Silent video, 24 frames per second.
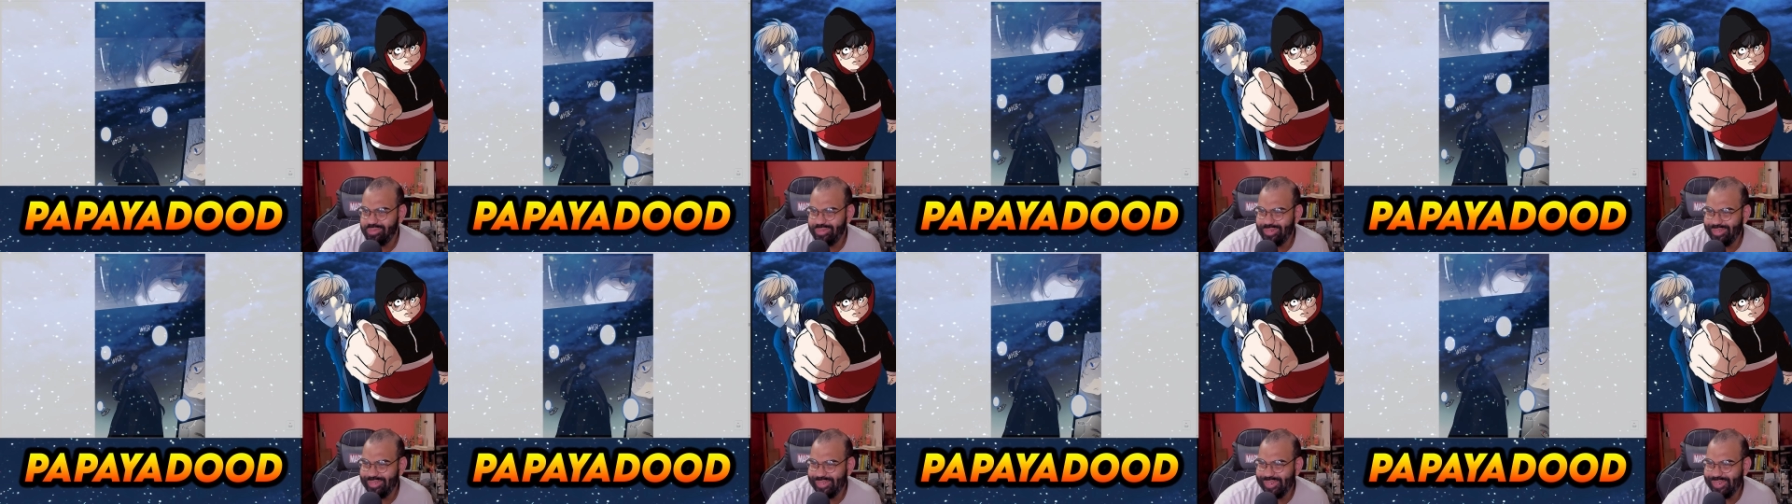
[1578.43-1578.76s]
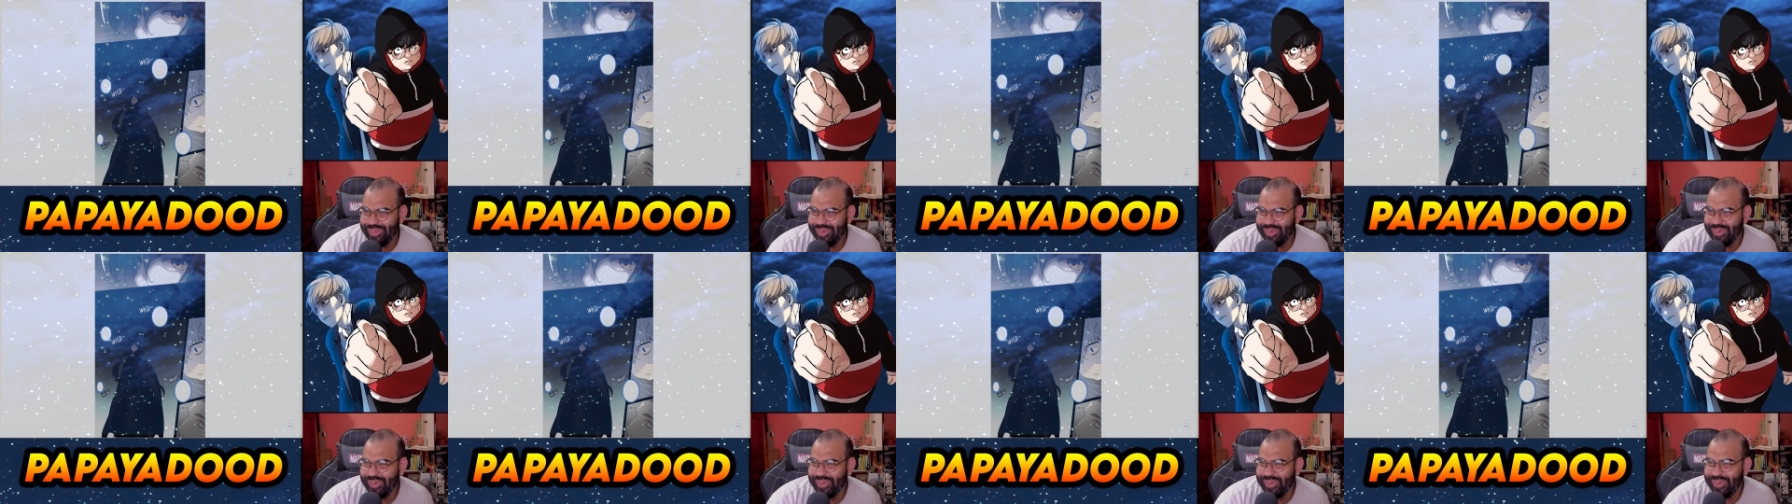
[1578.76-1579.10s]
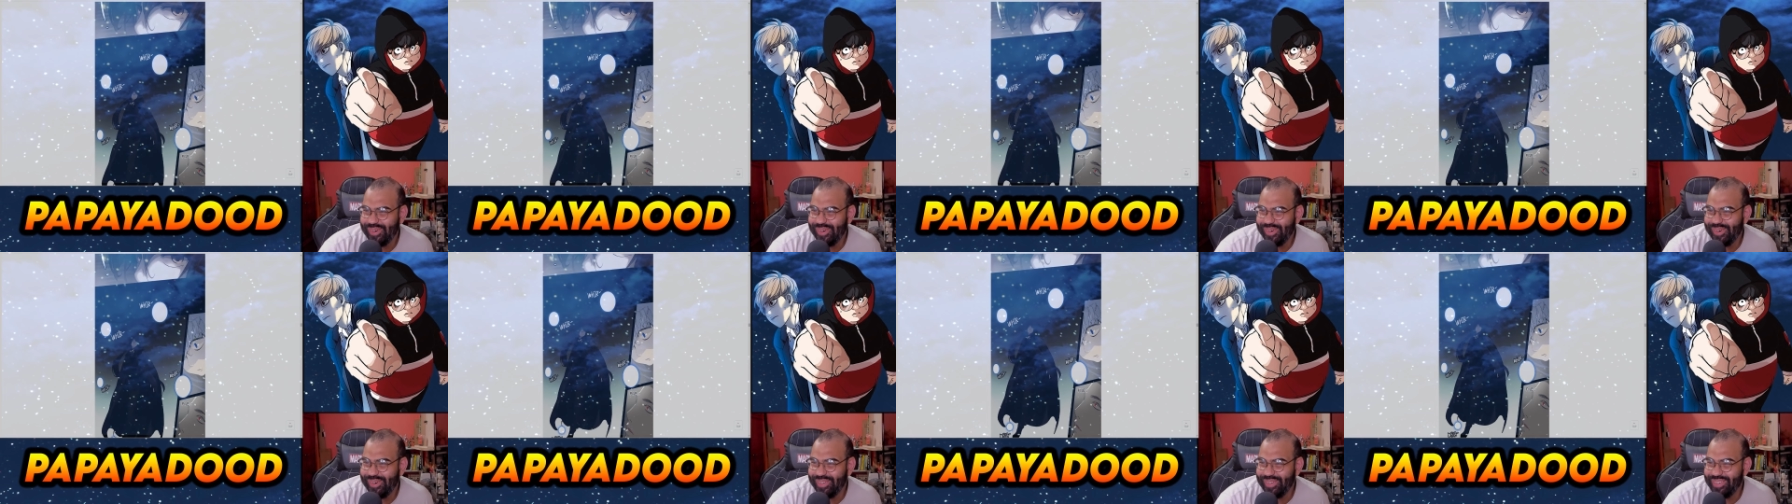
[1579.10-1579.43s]

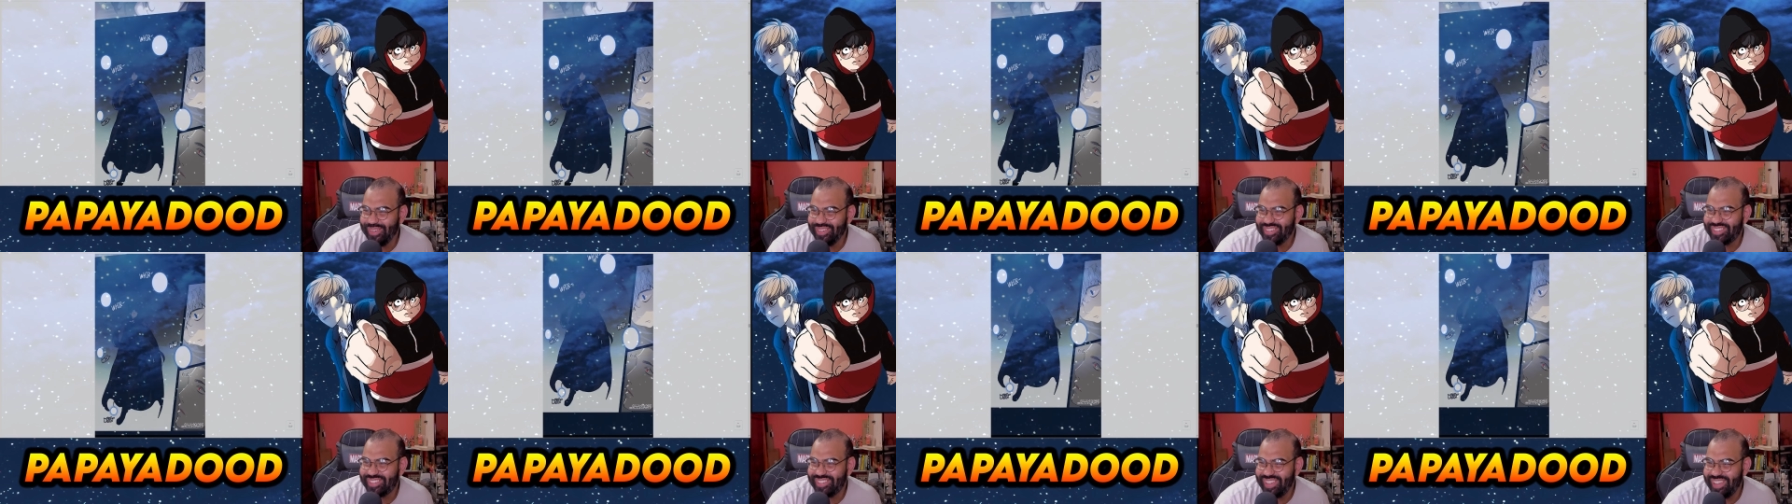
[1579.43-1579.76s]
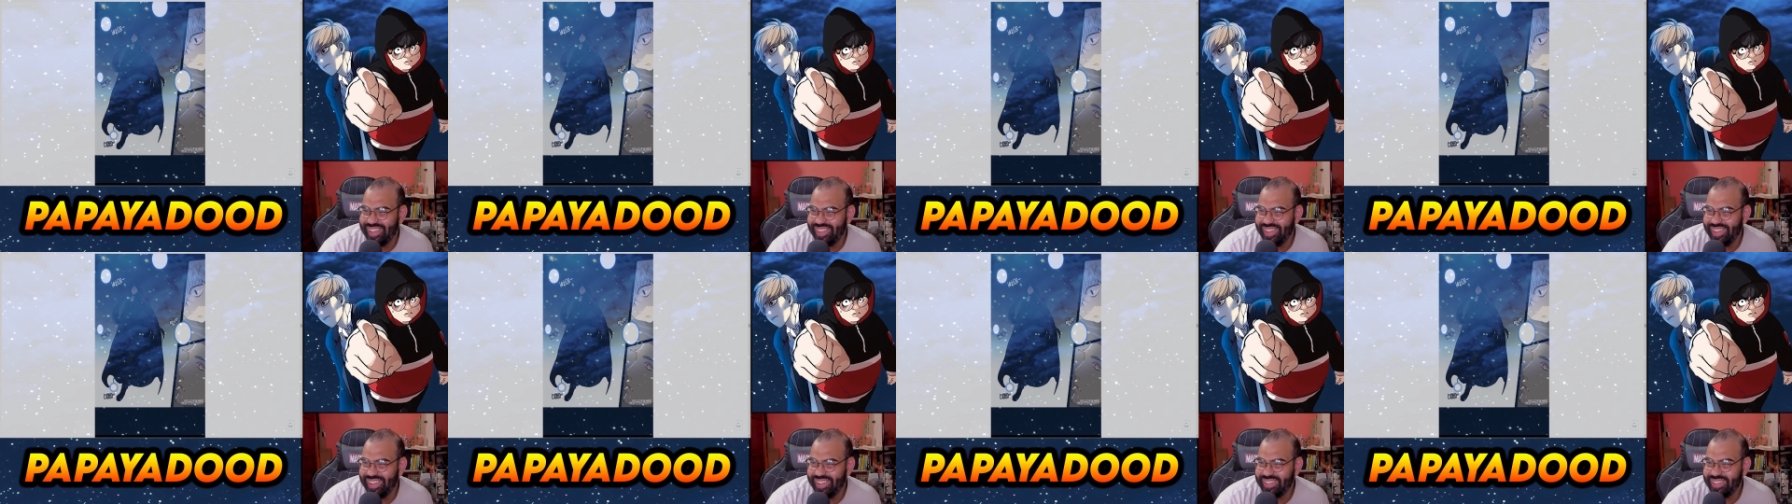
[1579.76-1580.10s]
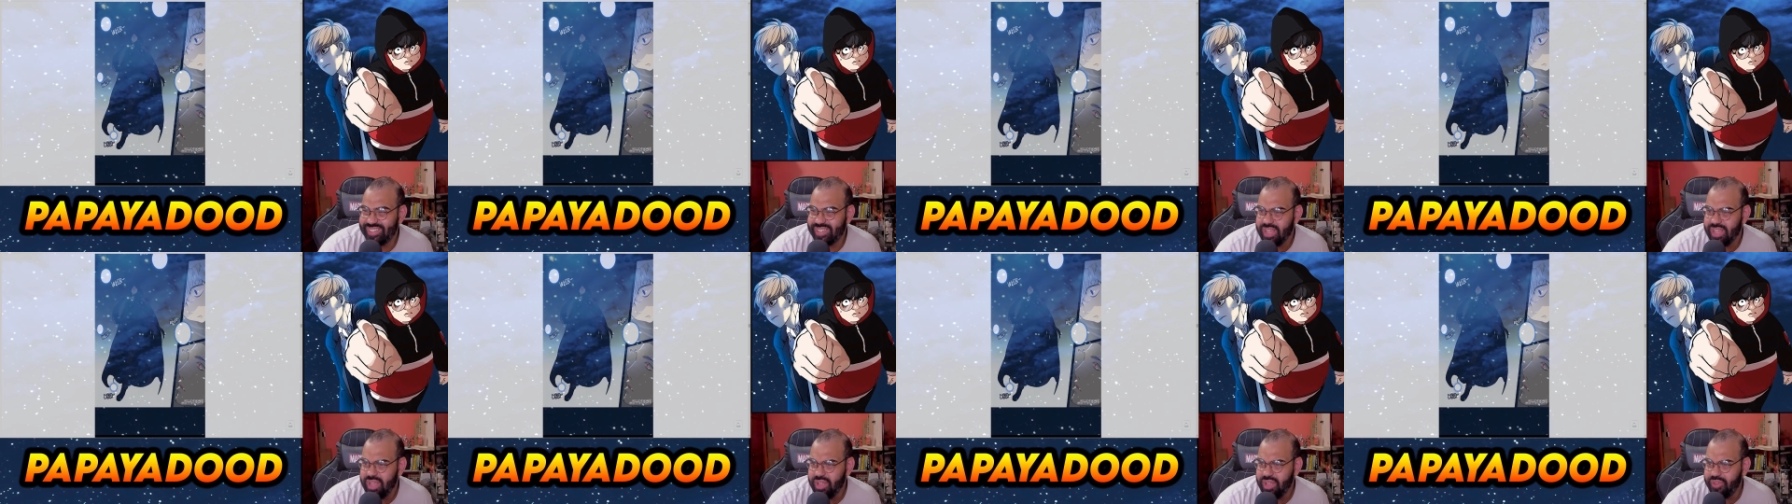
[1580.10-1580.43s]
Ooh, you see
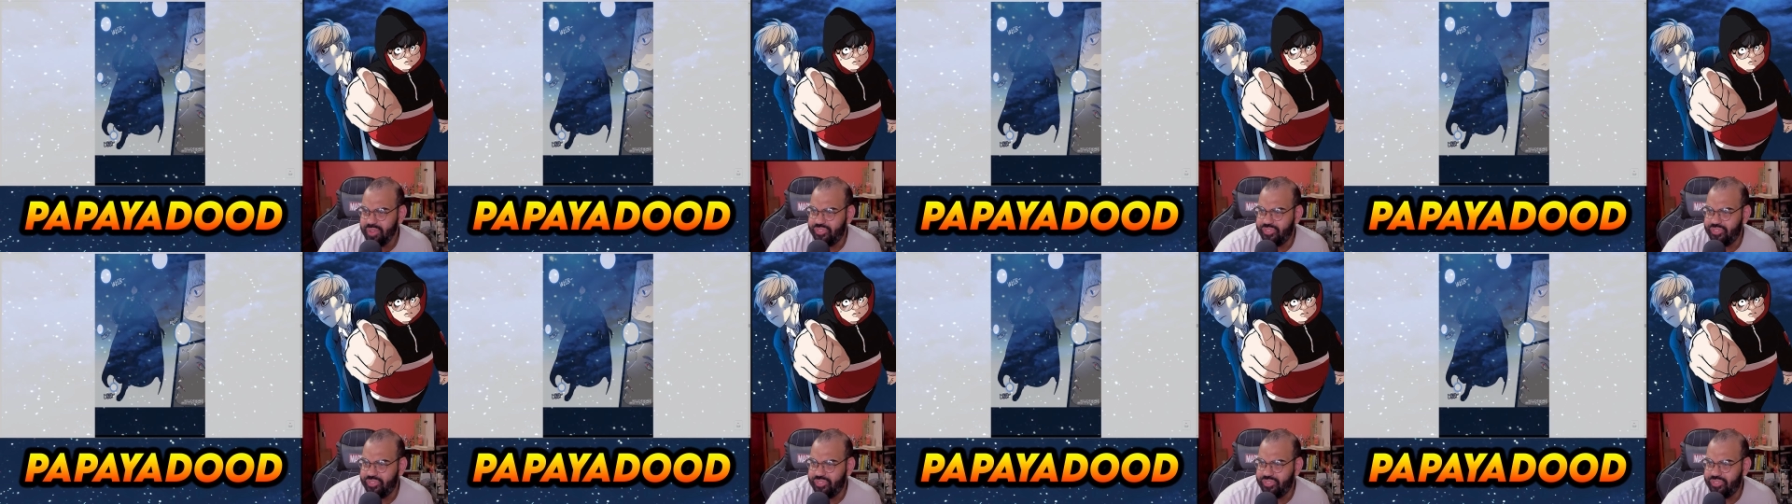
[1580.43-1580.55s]
this?